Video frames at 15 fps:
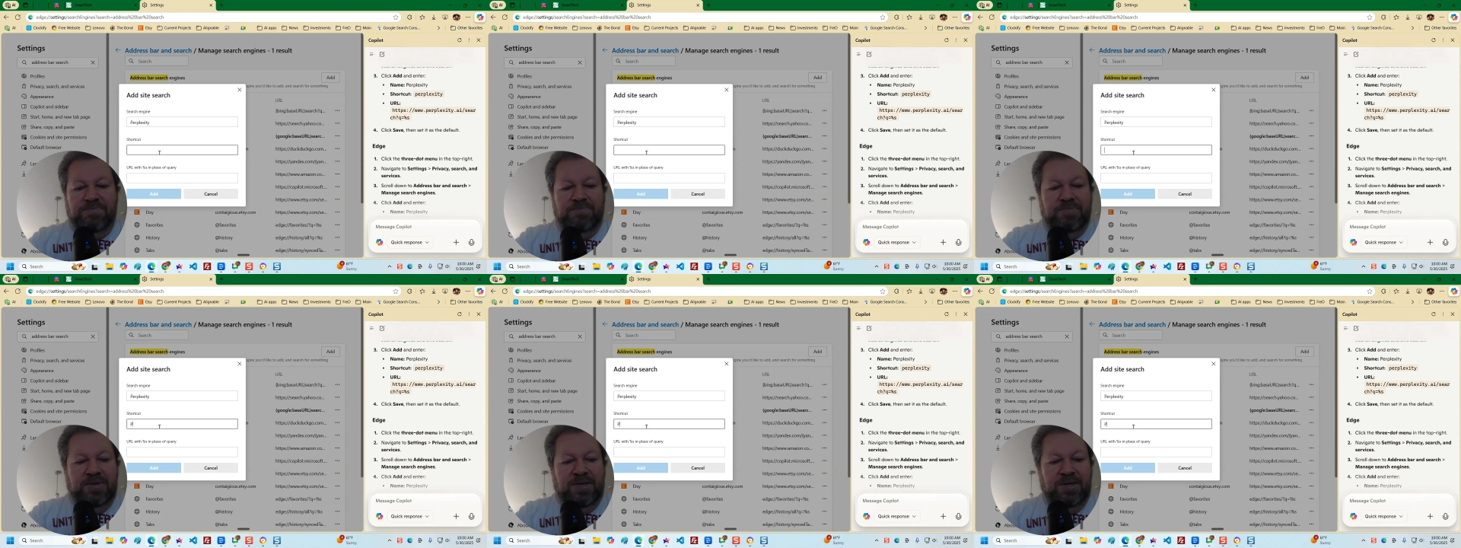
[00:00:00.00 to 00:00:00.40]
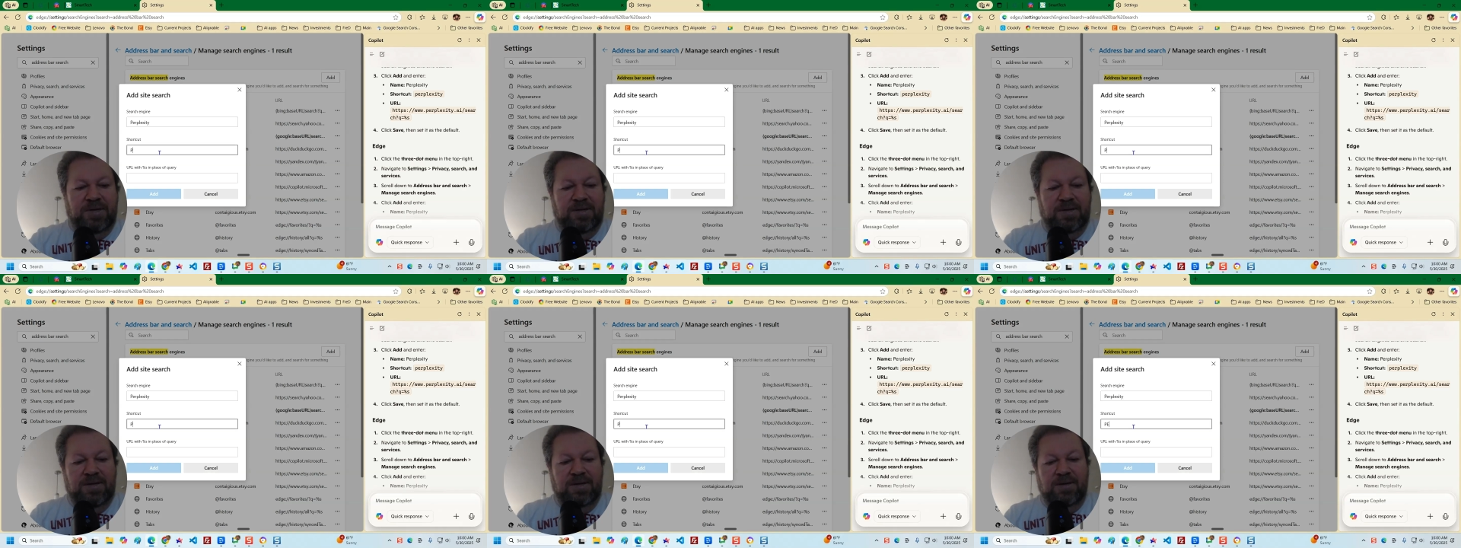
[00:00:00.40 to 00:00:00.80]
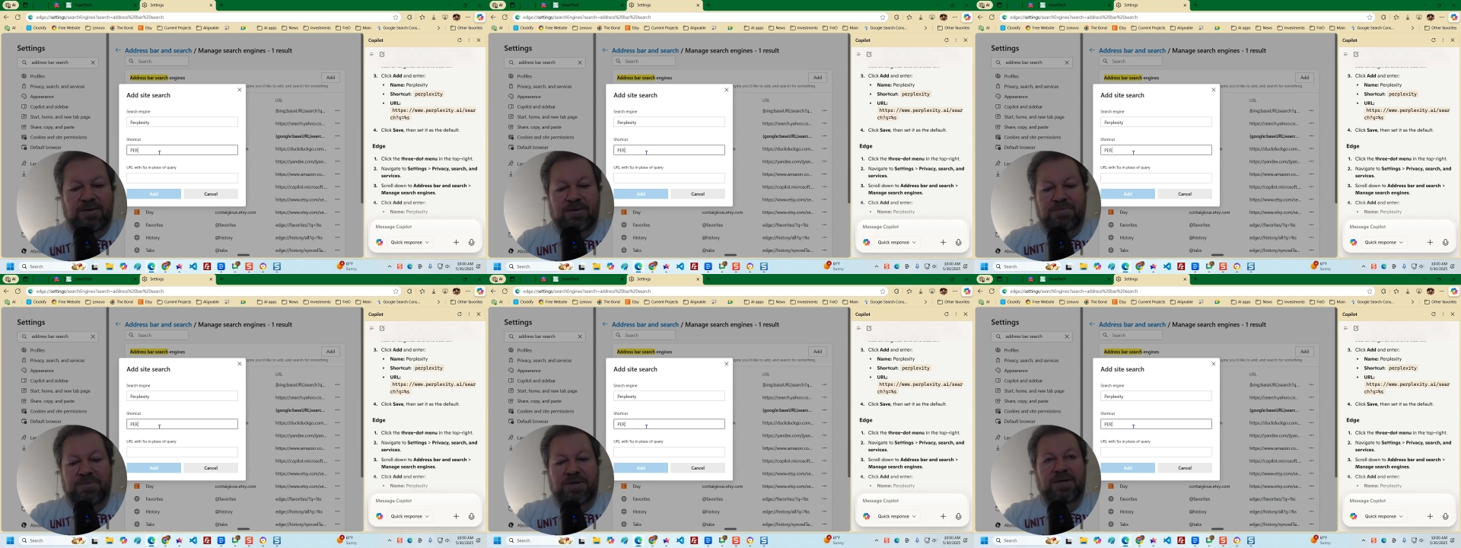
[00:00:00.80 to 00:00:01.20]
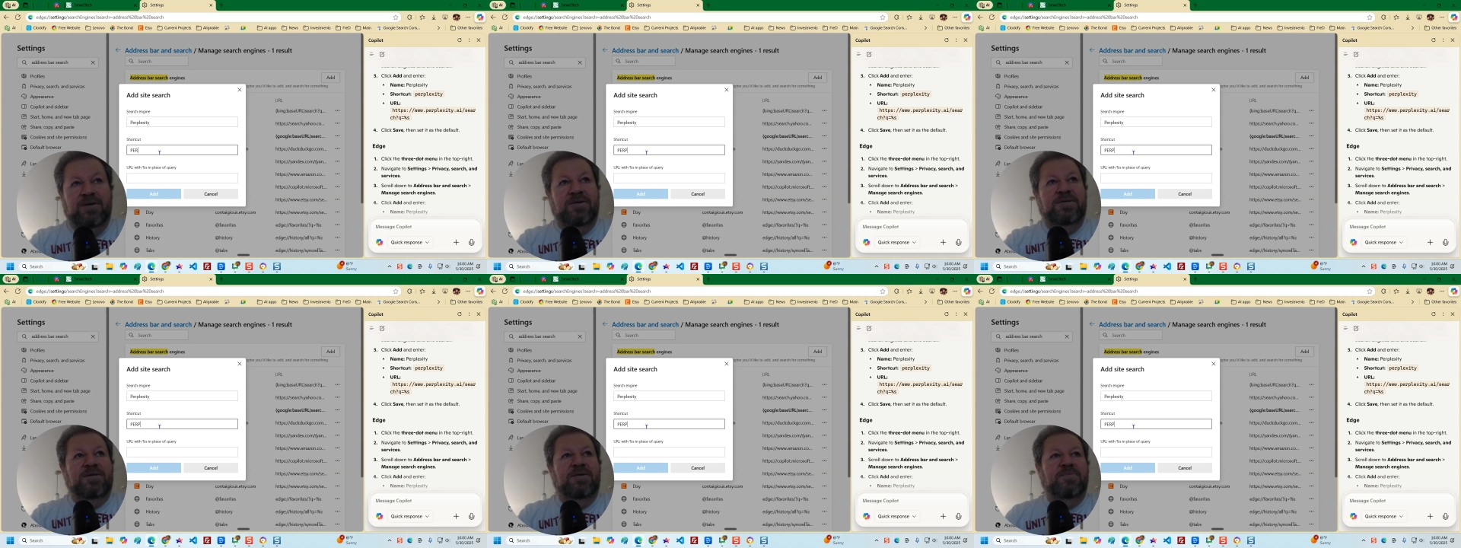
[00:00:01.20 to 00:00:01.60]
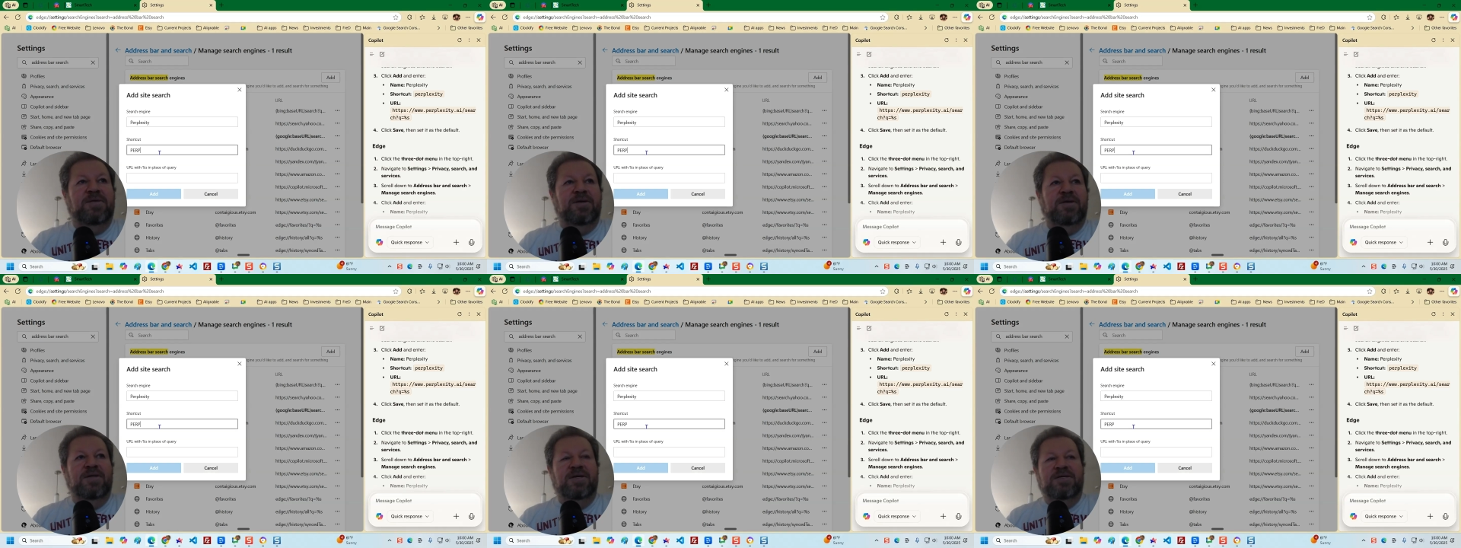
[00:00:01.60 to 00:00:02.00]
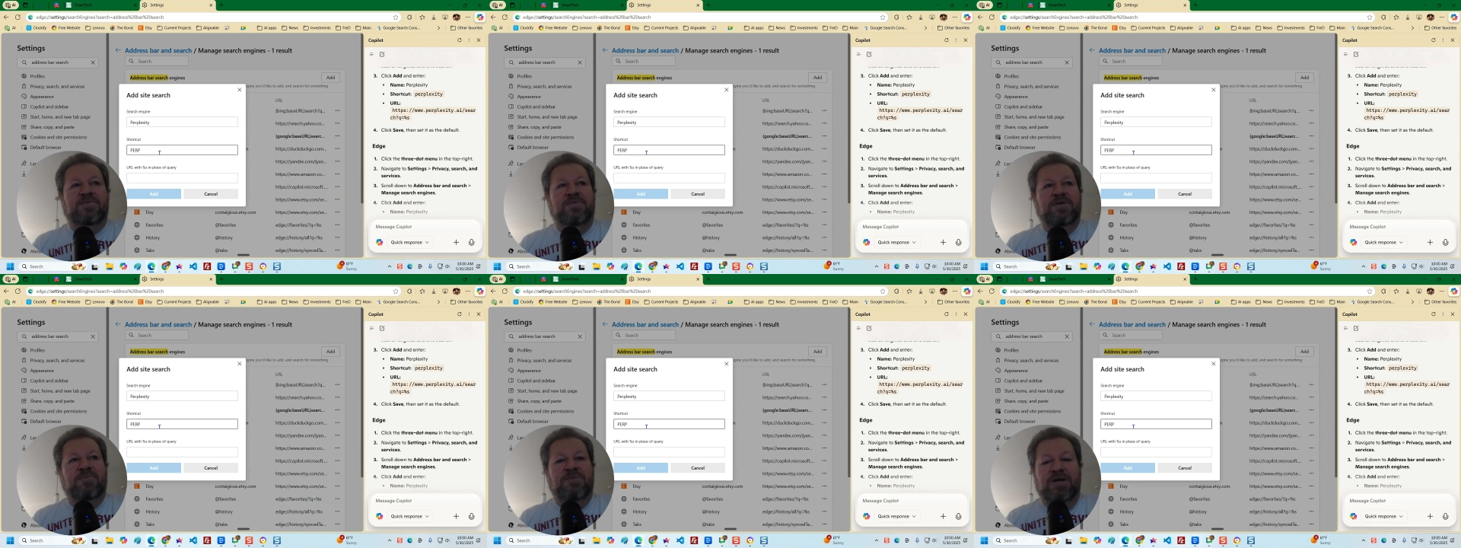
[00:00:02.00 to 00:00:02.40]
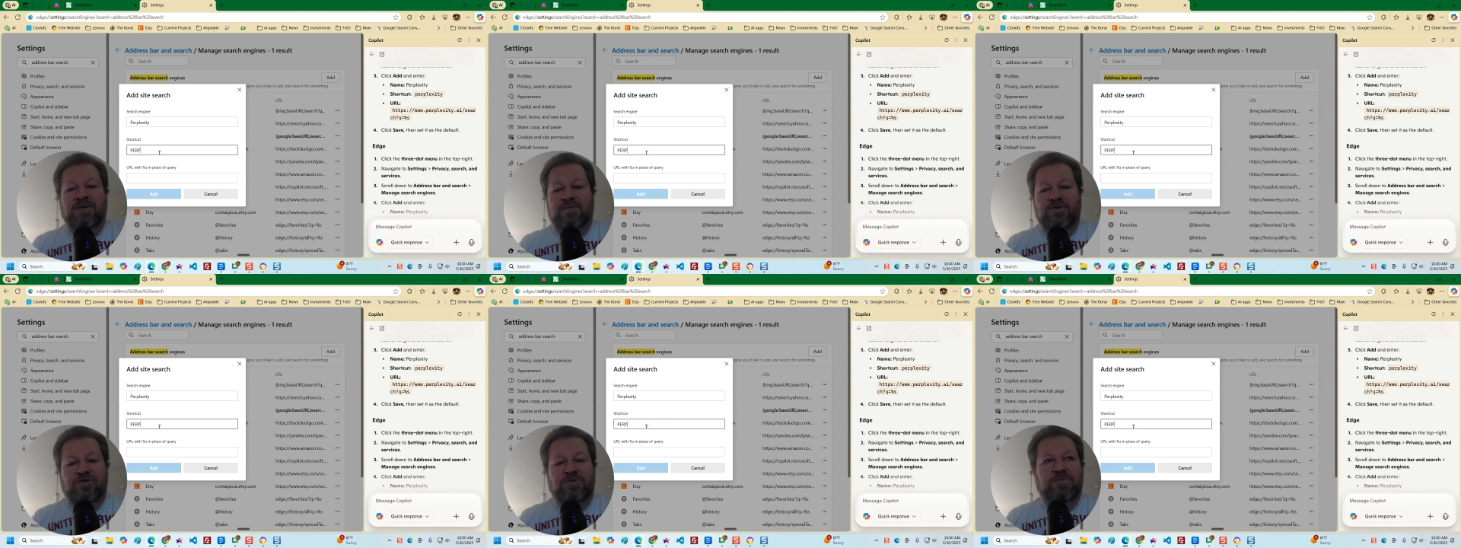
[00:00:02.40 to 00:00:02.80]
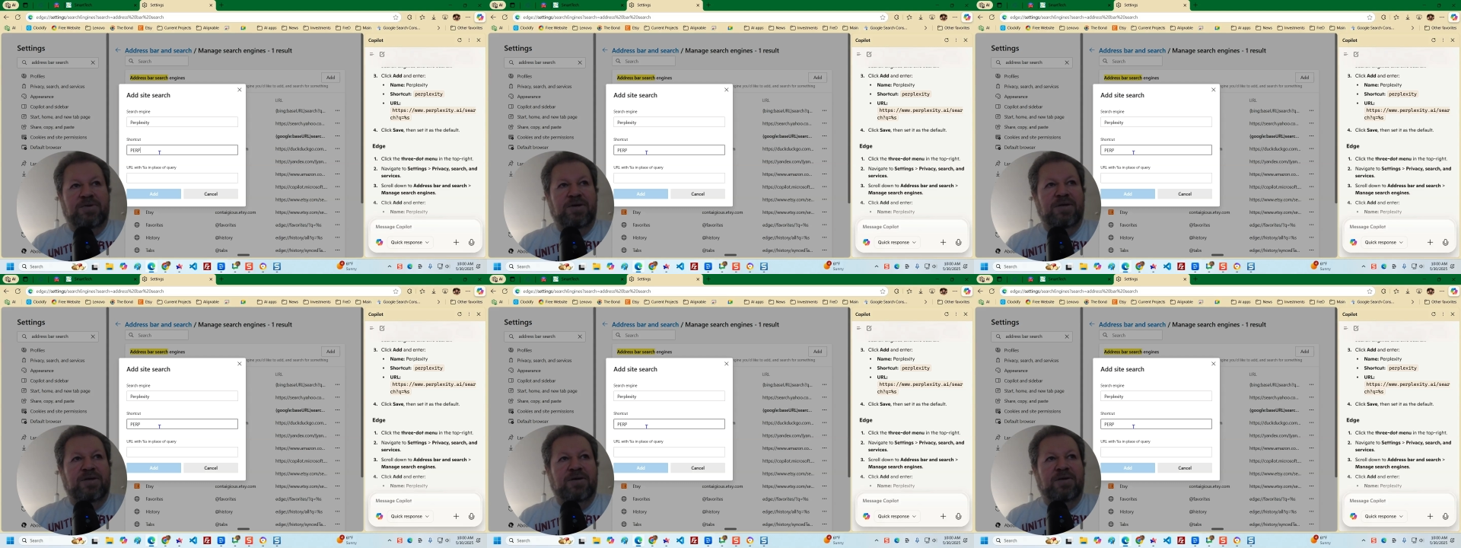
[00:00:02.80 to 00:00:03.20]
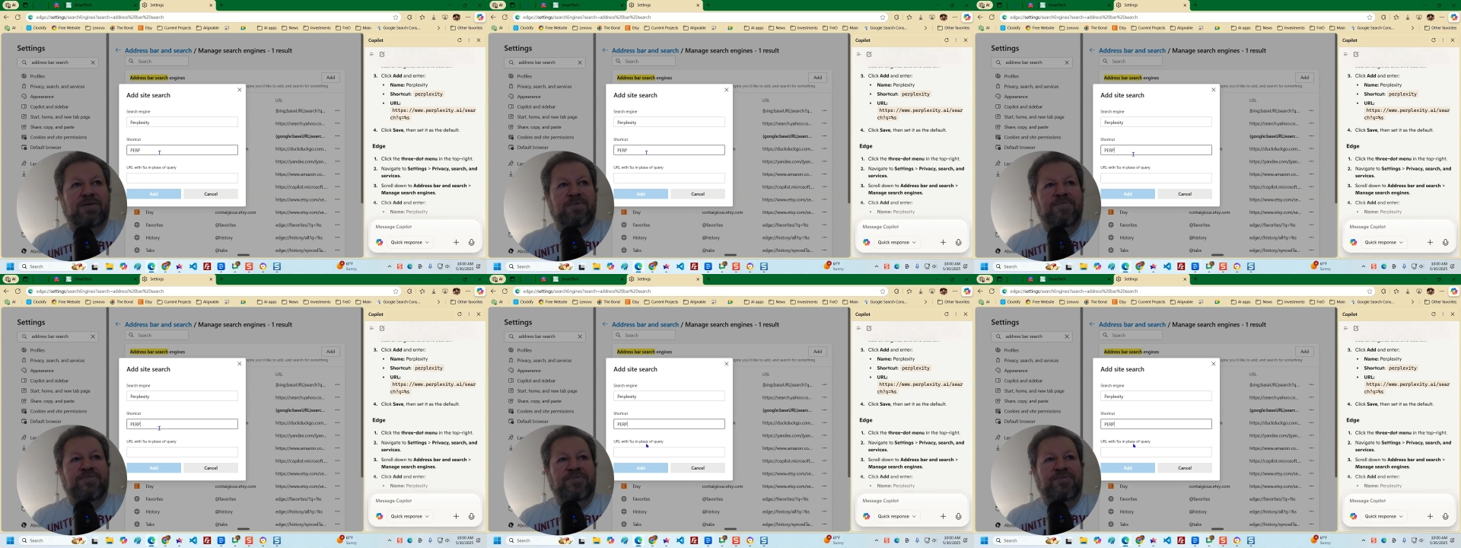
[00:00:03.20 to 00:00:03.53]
PERP or something. It doesn't really matter what you put in there